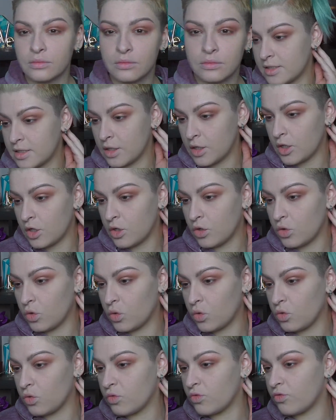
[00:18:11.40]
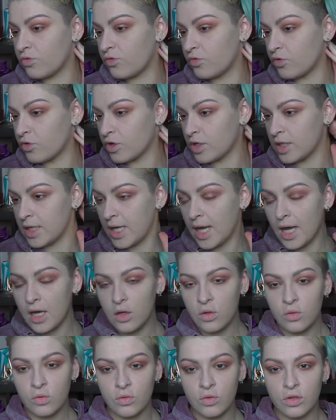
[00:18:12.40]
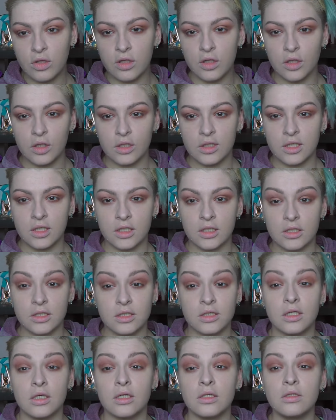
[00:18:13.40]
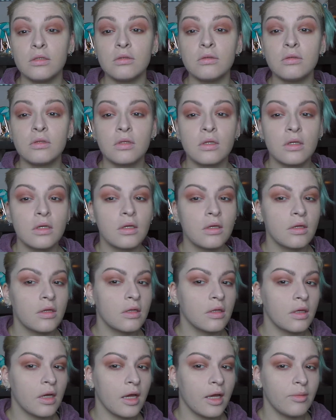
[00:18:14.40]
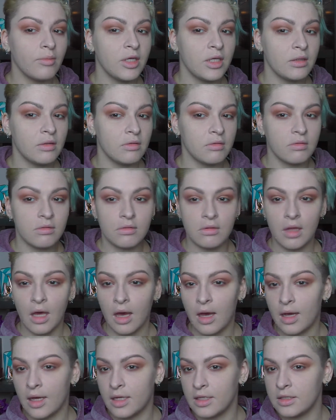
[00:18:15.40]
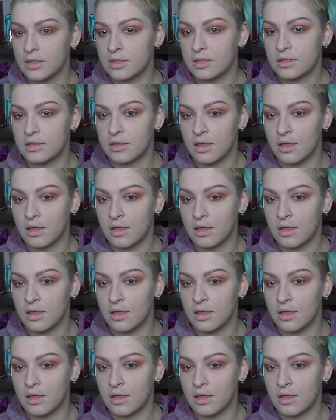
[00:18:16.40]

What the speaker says: So for now the look is done. I mean the eye